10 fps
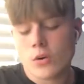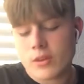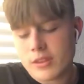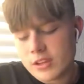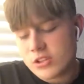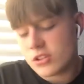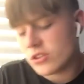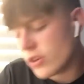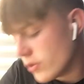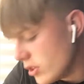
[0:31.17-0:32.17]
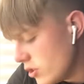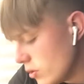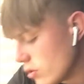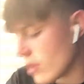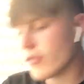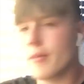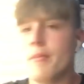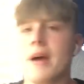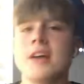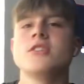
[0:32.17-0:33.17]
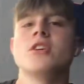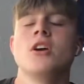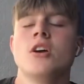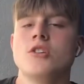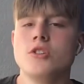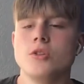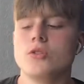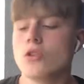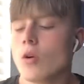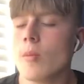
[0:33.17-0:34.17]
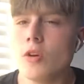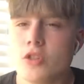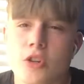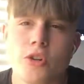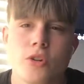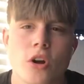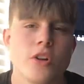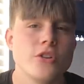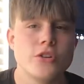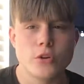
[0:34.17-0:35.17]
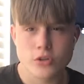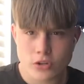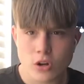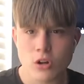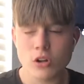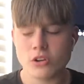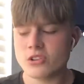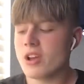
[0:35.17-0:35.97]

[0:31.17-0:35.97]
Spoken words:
These shoes are from BestShoesStore. Most of the shoes are under $200.